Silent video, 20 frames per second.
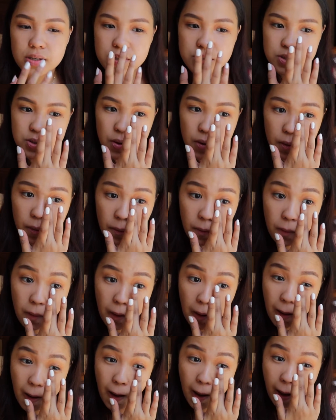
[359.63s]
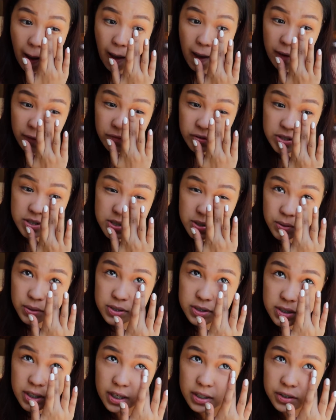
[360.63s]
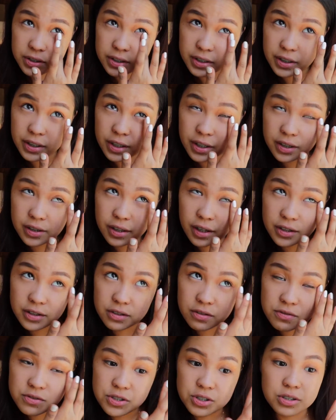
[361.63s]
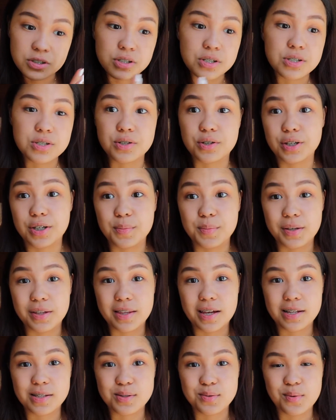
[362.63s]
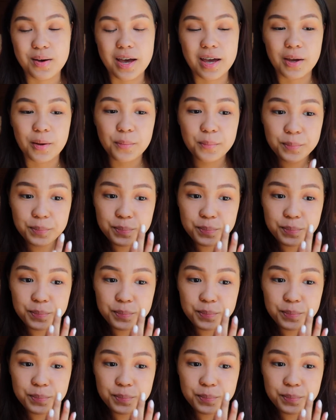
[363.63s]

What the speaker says: so if it's noisy and you hear a lot of children screaming, that's why.